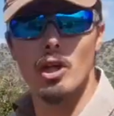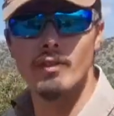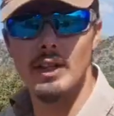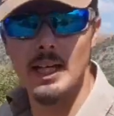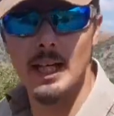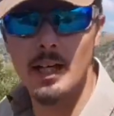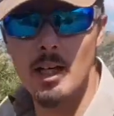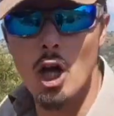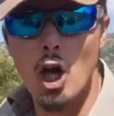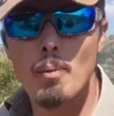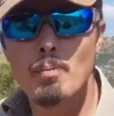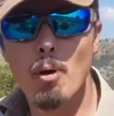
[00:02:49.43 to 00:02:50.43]
over here,
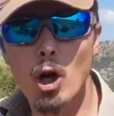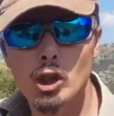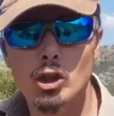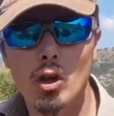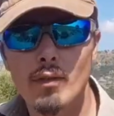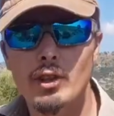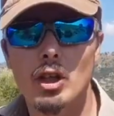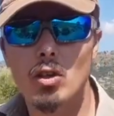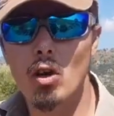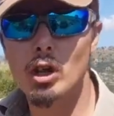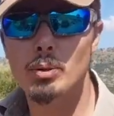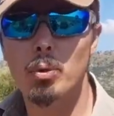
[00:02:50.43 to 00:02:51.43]
most of the grass